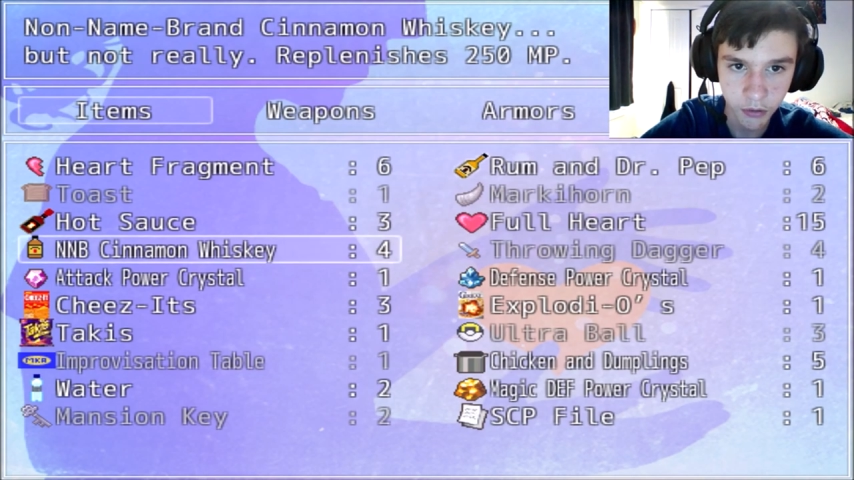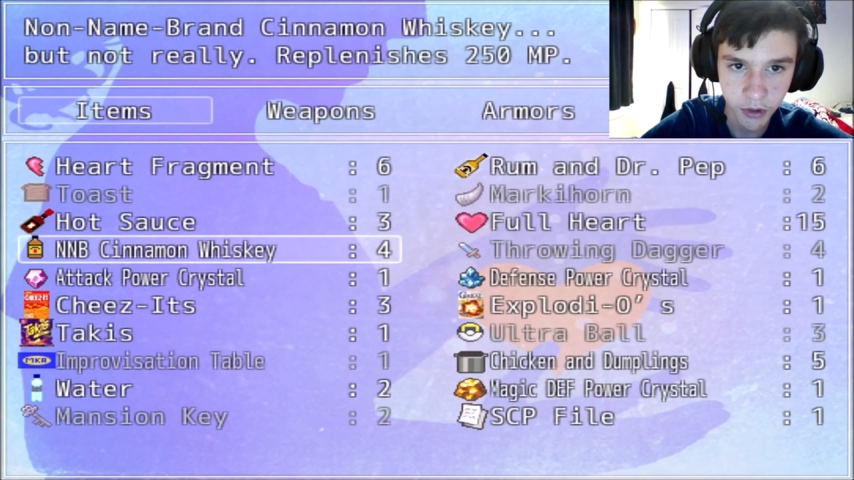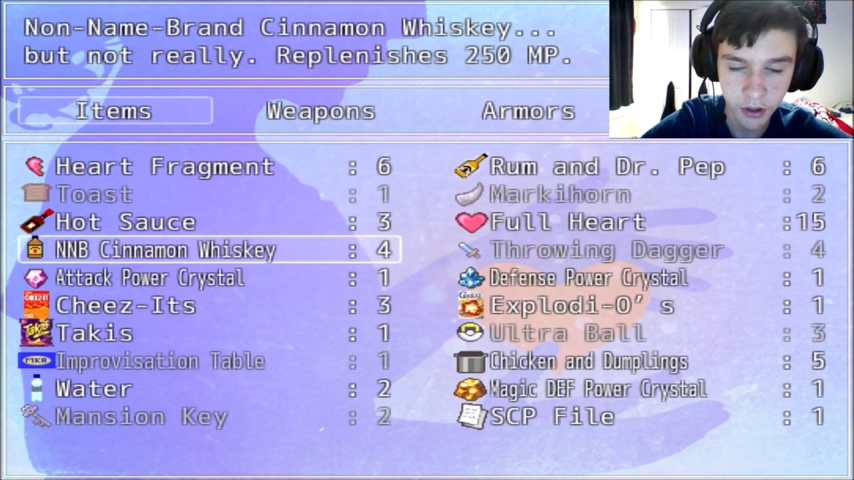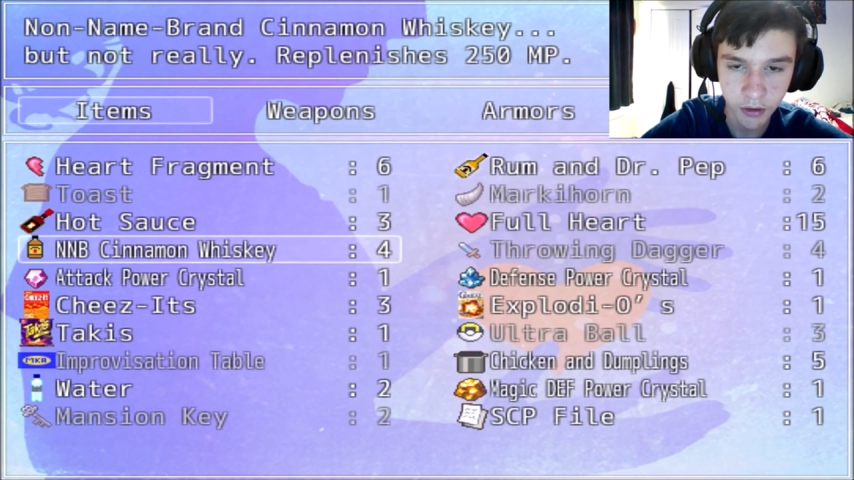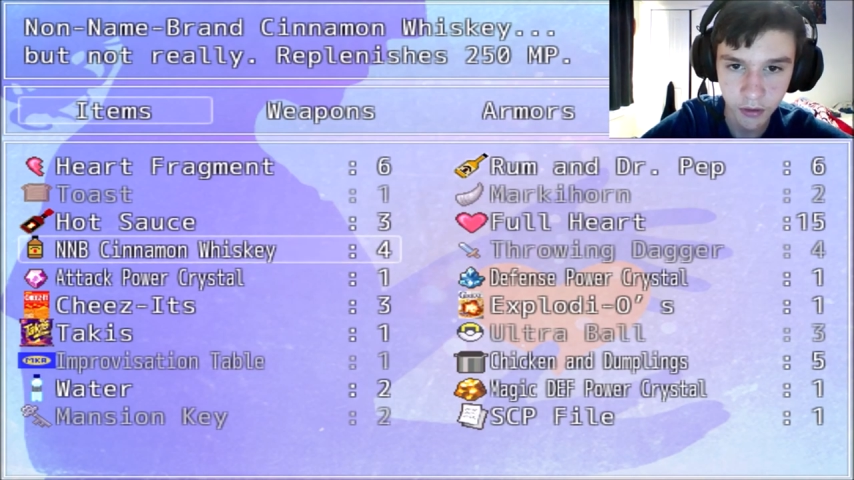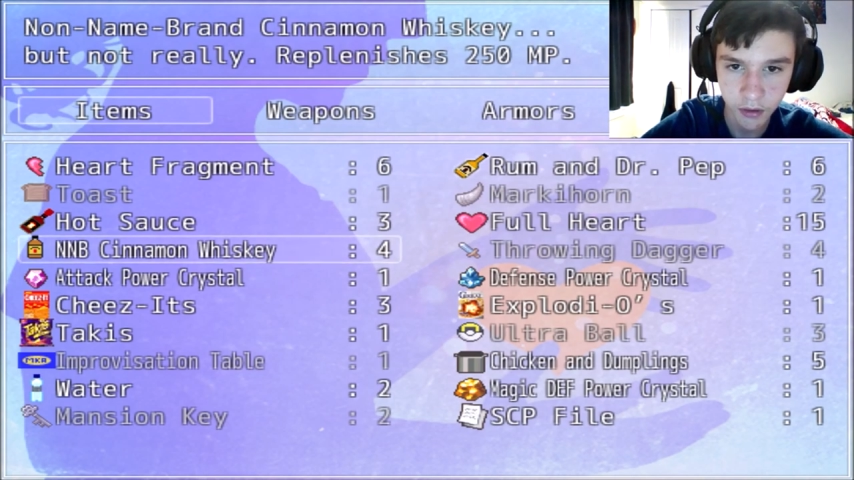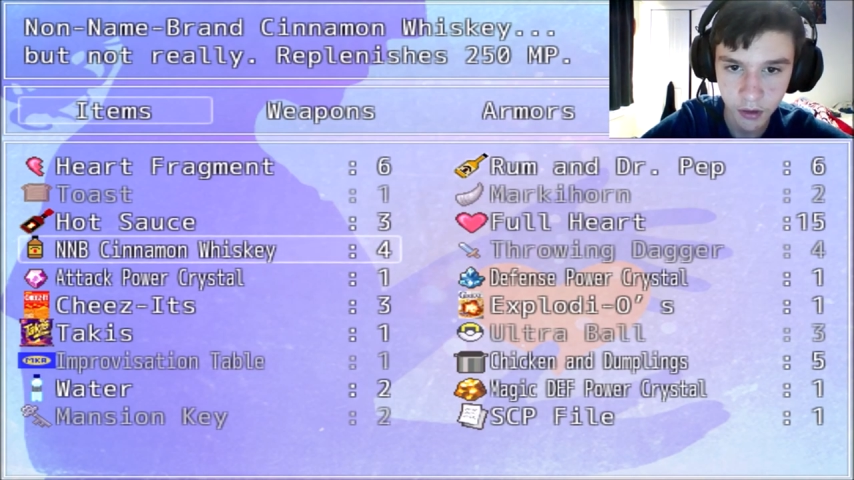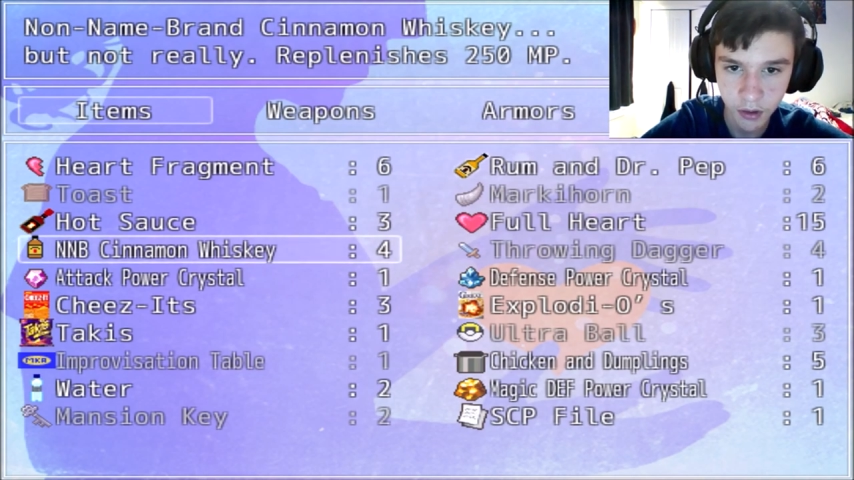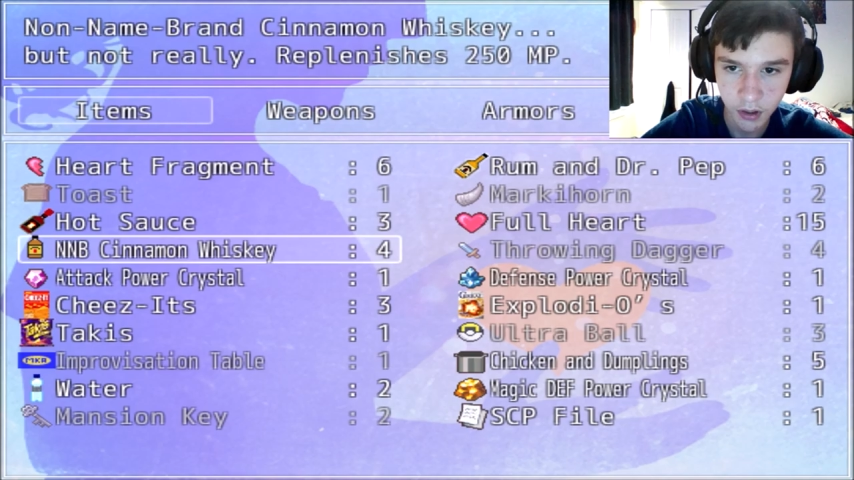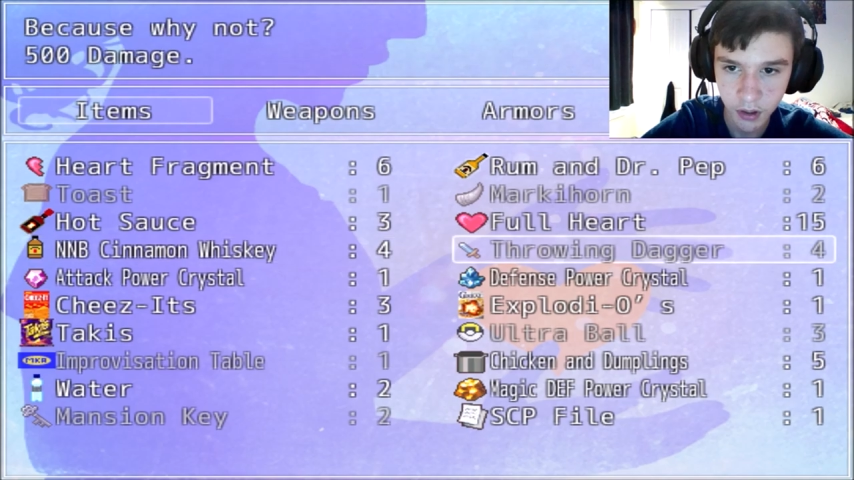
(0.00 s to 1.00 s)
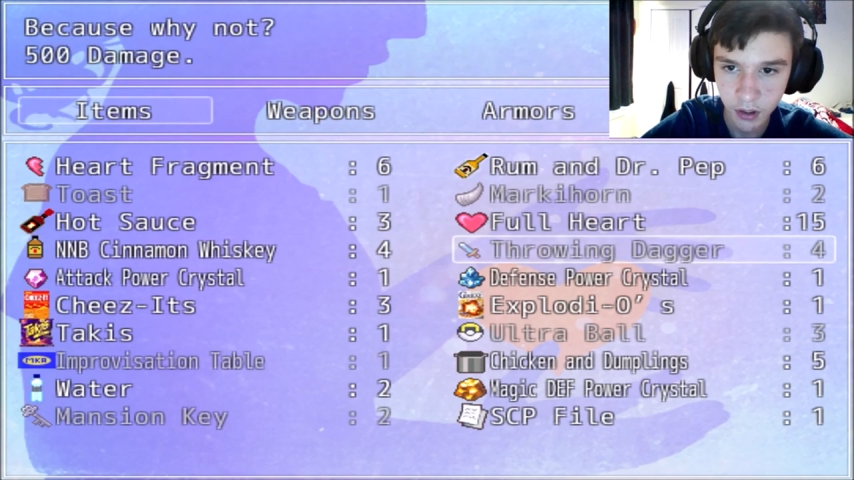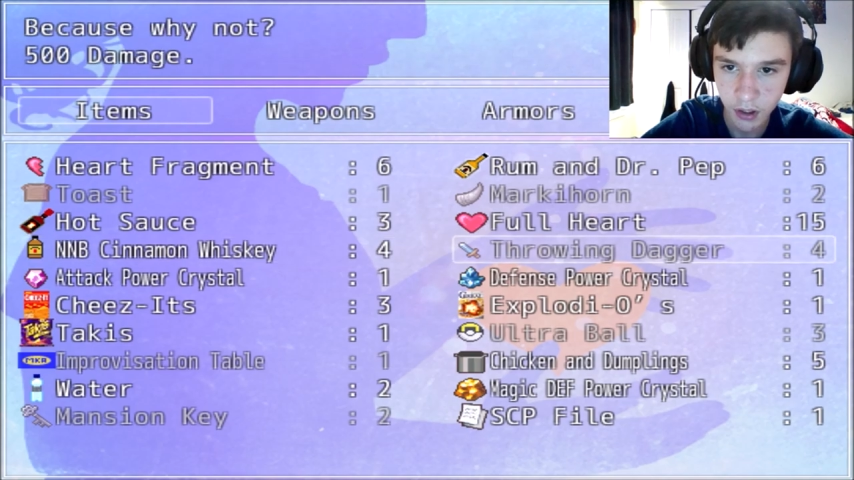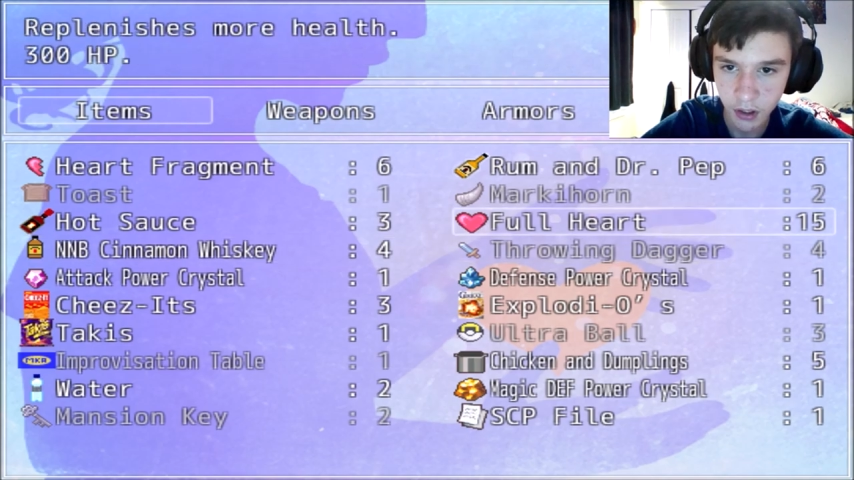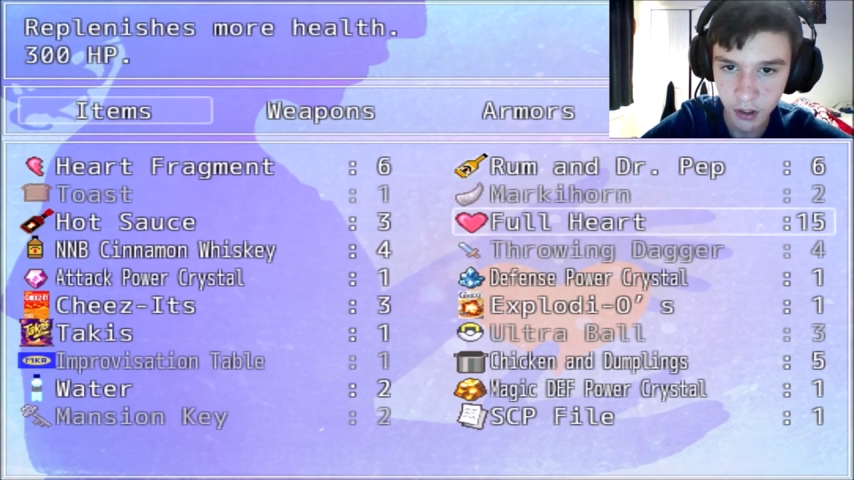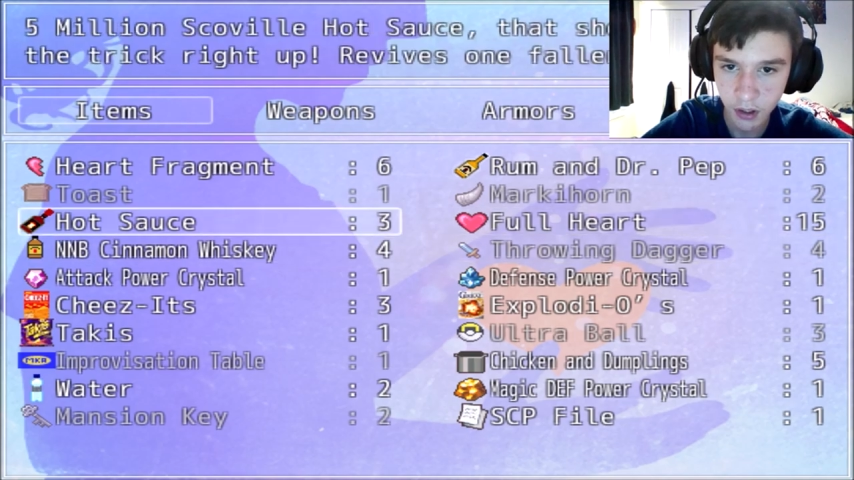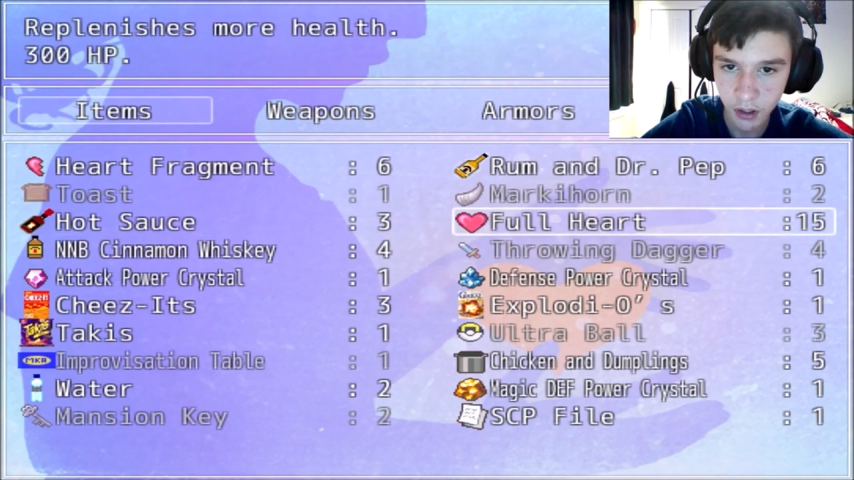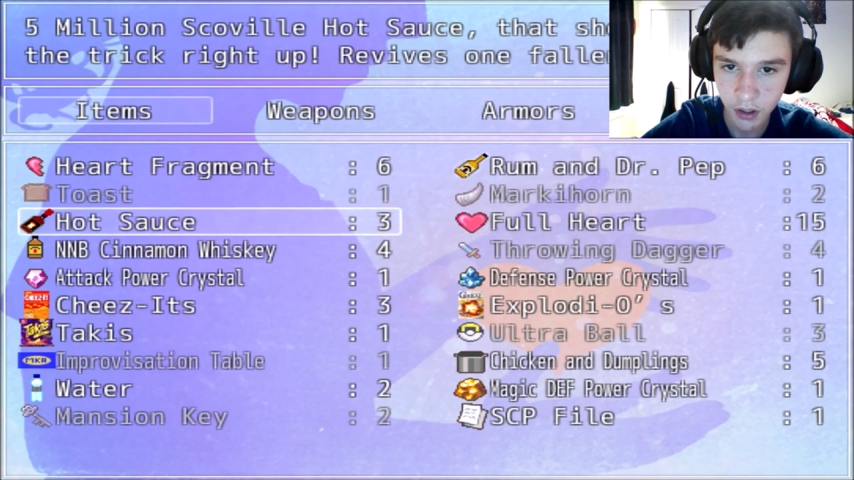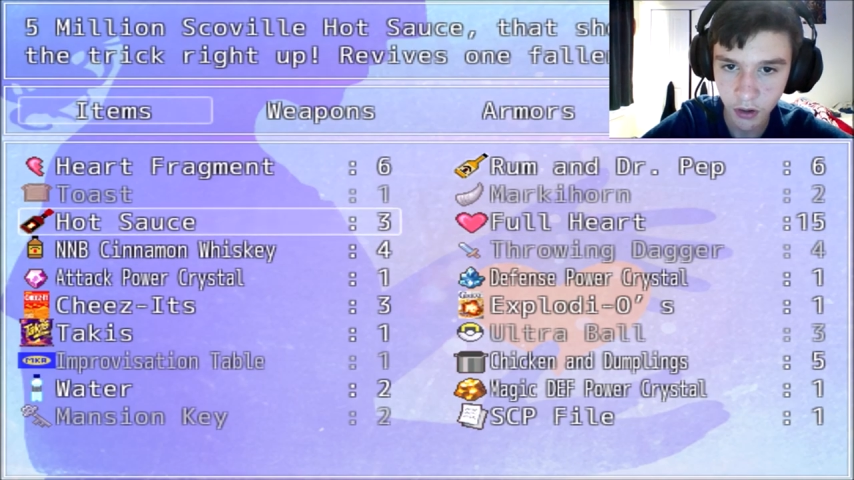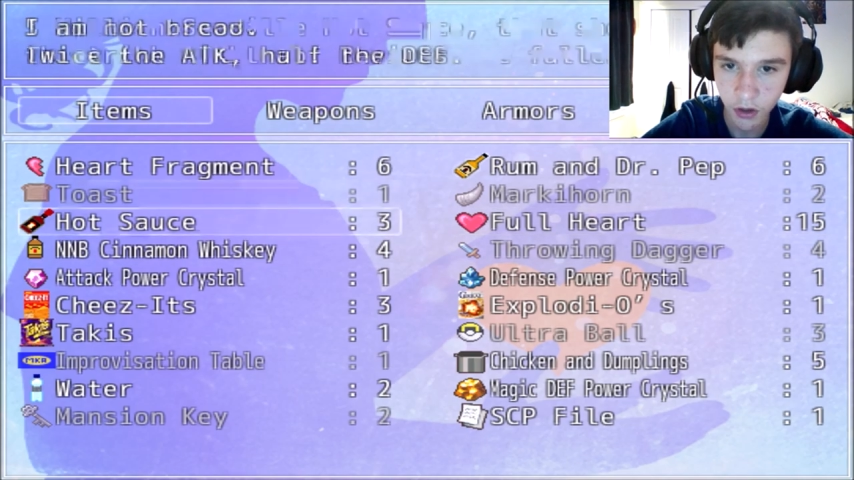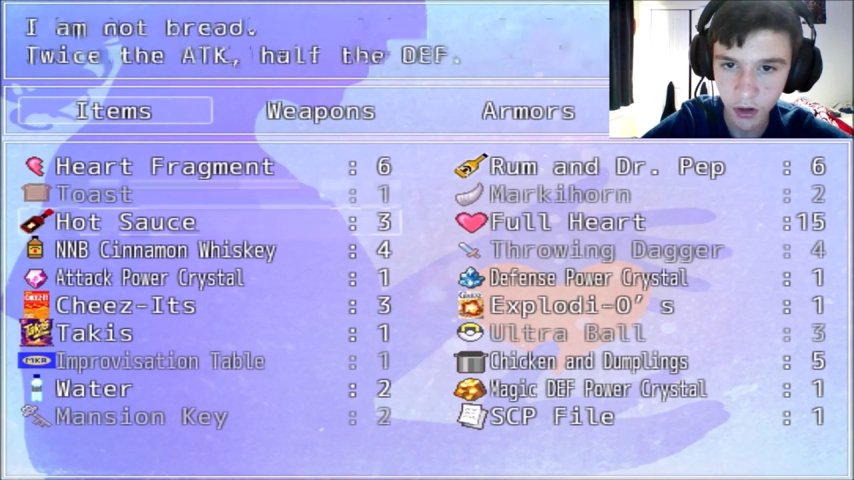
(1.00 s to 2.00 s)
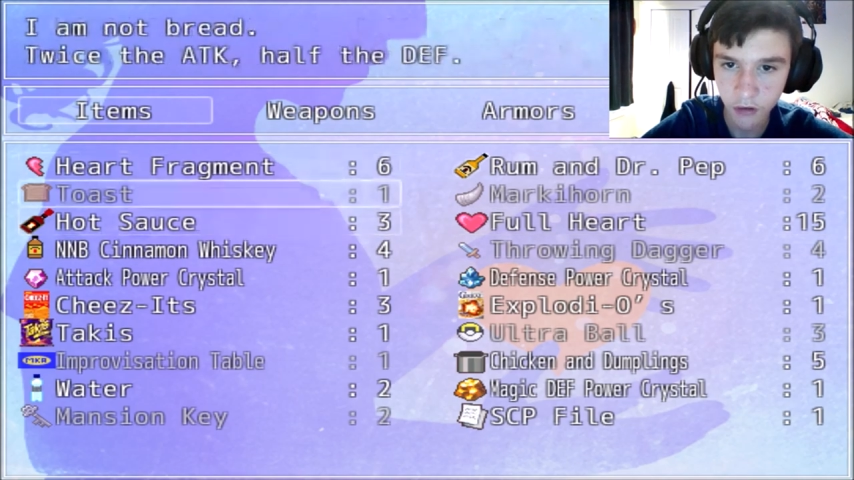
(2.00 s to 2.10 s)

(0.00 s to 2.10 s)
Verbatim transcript: we go. And then get a heart